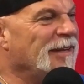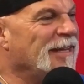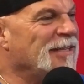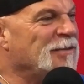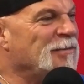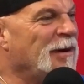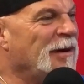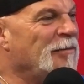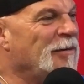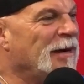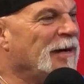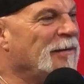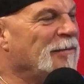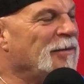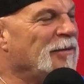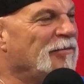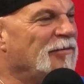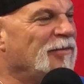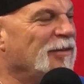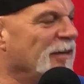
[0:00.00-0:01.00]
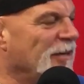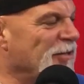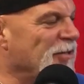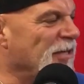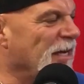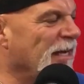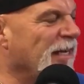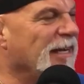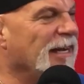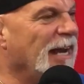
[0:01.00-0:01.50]
That's why I wanted him to finish.
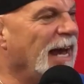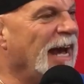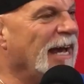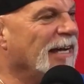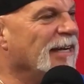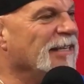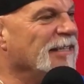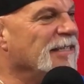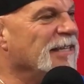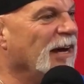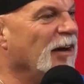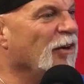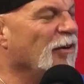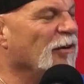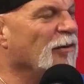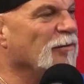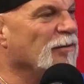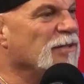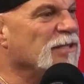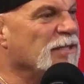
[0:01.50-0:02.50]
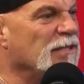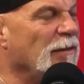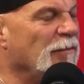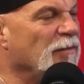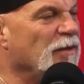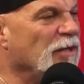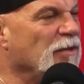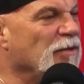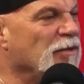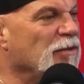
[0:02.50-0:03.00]
I could tell there was
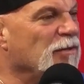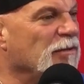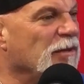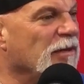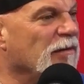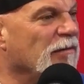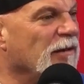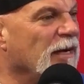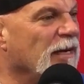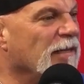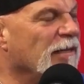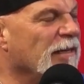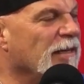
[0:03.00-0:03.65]
something to it, right?